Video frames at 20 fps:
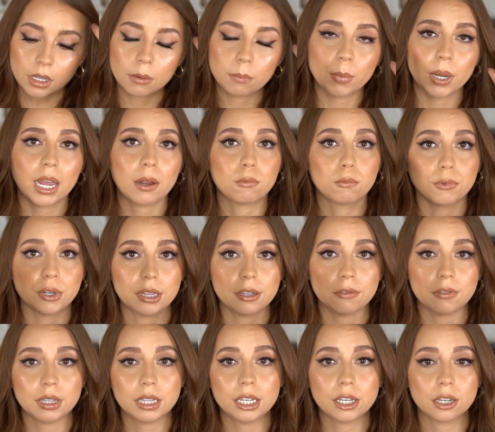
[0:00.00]
But yeah, really,
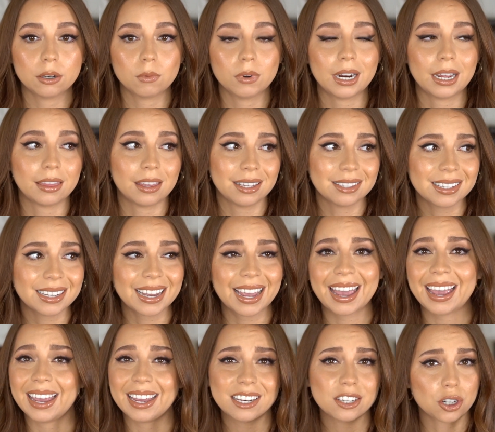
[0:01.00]
really good one. I think it's like
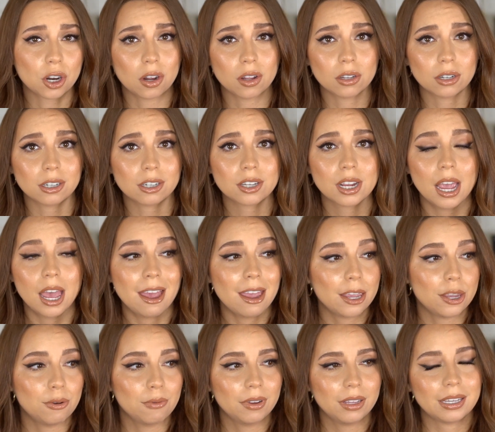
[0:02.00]
$8.
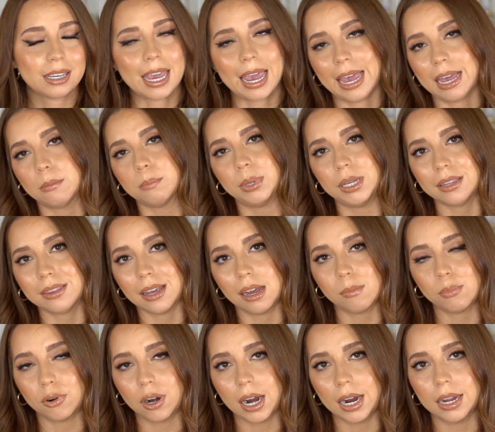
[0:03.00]
You really can't beat
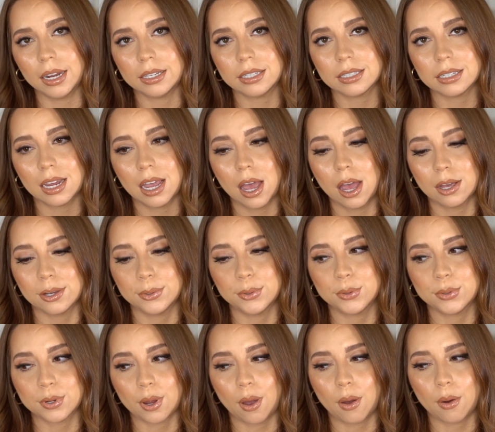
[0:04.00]
that price.
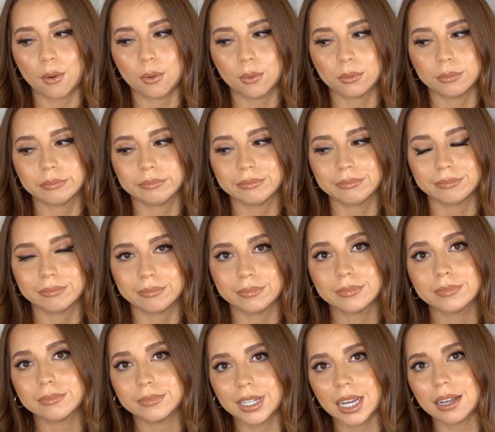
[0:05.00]
So
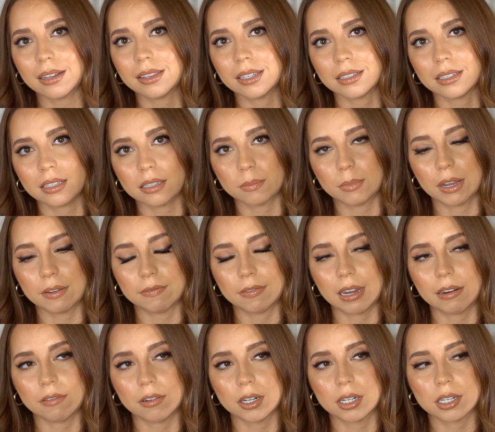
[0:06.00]
yeah, this is my
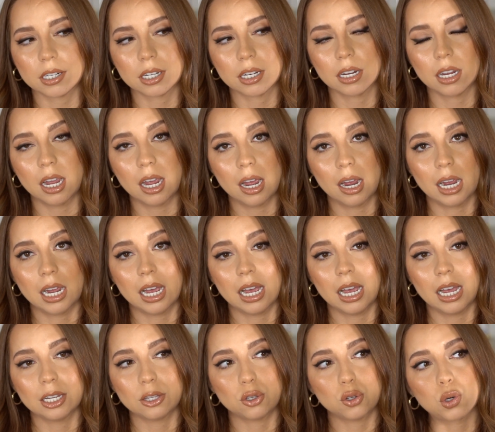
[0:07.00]
favorite
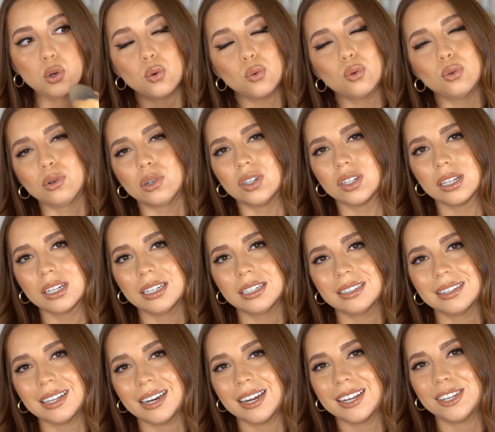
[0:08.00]
tool
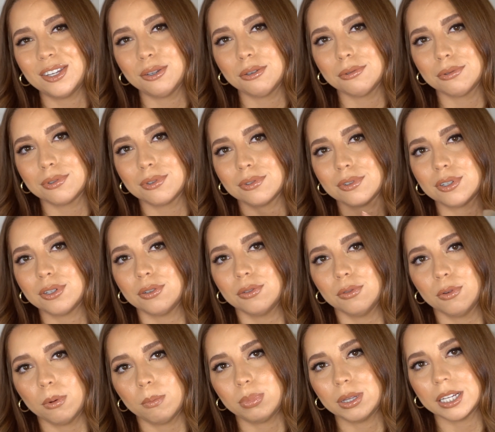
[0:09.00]
that I use
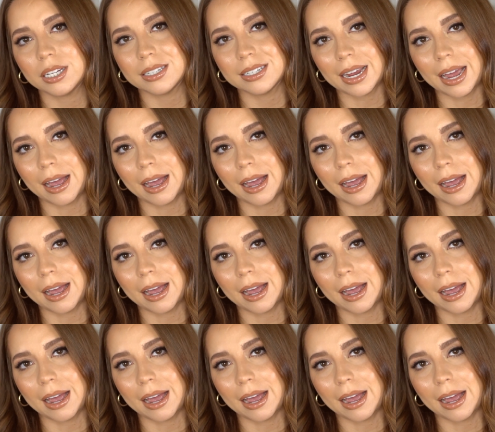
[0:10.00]
to blend